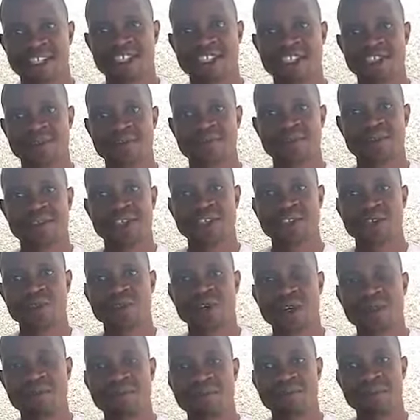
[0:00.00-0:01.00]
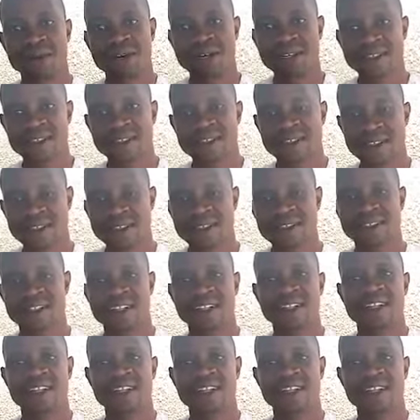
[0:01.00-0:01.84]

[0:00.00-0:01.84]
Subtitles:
a spiritual bottle